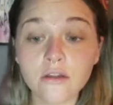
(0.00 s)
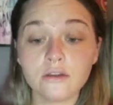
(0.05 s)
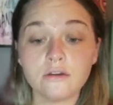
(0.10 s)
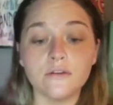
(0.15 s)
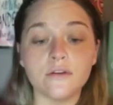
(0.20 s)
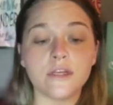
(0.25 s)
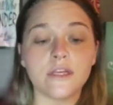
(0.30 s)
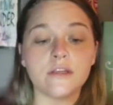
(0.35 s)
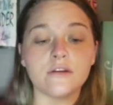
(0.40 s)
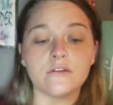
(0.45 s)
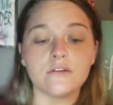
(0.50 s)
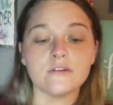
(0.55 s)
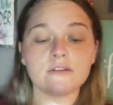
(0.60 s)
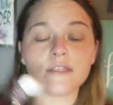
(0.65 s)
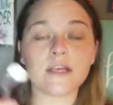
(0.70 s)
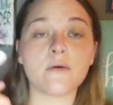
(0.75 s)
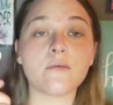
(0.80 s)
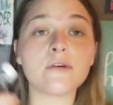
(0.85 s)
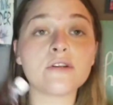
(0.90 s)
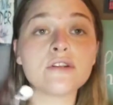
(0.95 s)
little needles,
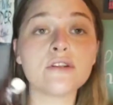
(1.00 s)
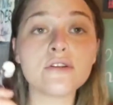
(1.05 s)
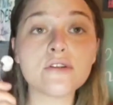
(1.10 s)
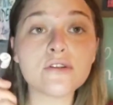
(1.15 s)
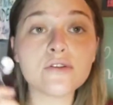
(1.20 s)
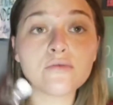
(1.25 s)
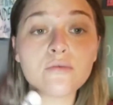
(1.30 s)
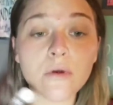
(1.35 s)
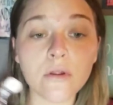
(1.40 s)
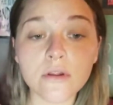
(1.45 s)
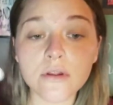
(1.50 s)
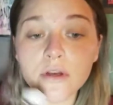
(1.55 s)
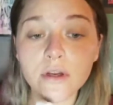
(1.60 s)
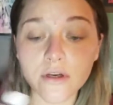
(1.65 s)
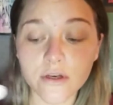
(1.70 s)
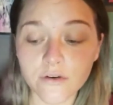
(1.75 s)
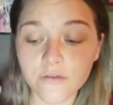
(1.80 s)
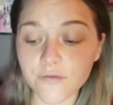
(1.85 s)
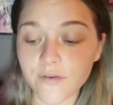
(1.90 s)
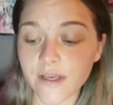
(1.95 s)
and what you do is you roll it on
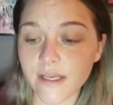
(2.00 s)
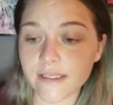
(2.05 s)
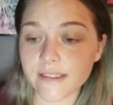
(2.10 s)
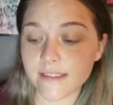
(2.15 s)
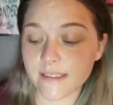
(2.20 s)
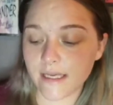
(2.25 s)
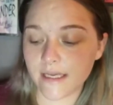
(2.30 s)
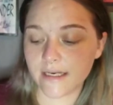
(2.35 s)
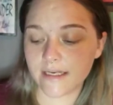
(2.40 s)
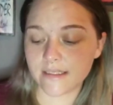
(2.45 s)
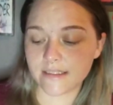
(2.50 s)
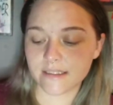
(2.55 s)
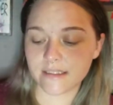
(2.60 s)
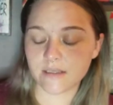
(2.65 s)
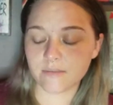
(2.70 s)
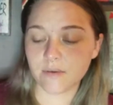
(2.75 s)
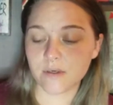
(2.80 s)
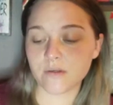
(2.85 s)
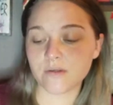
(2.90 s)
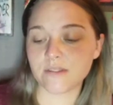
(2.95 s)
your face, and it's
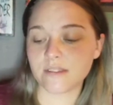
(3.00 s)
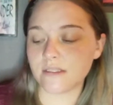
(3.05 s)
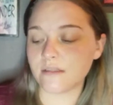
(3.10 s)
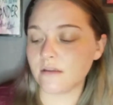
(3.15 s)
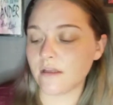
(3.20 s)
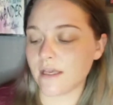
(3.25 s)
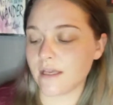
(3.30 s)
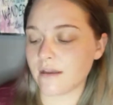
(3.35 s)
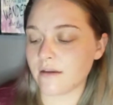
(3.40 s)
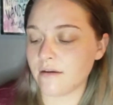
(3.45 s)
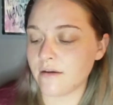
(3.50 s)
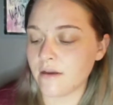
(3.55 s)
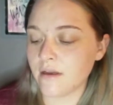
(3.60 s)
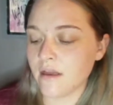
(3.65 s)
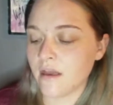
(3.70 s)
supposed to, like,